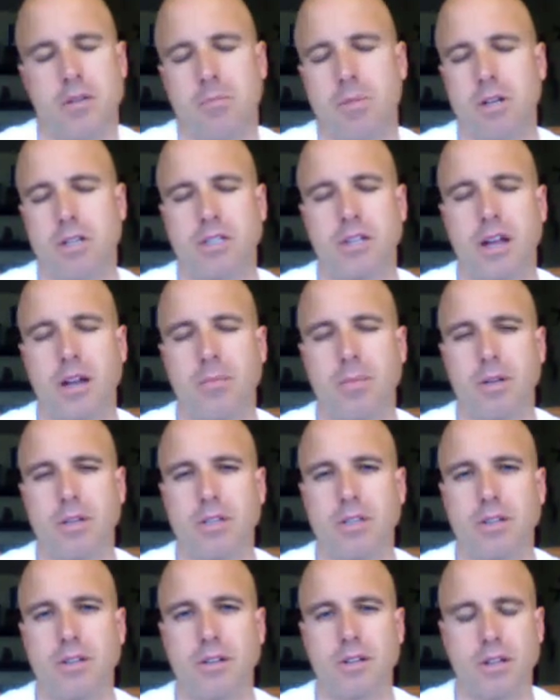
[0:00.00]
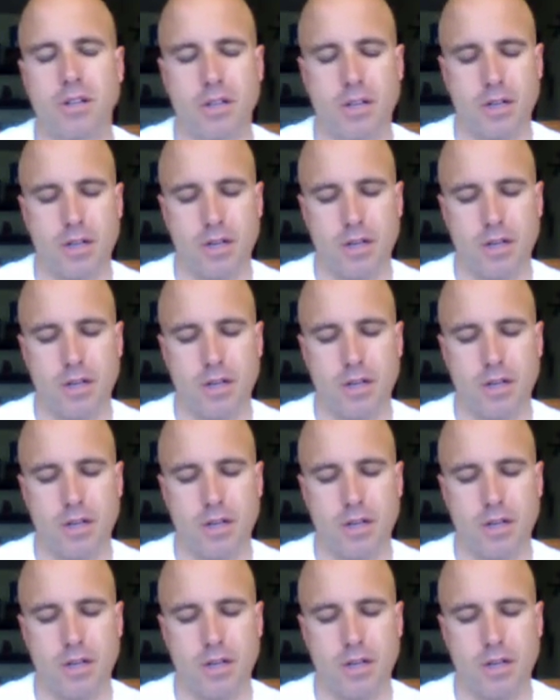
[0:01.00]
But it's not a big deal.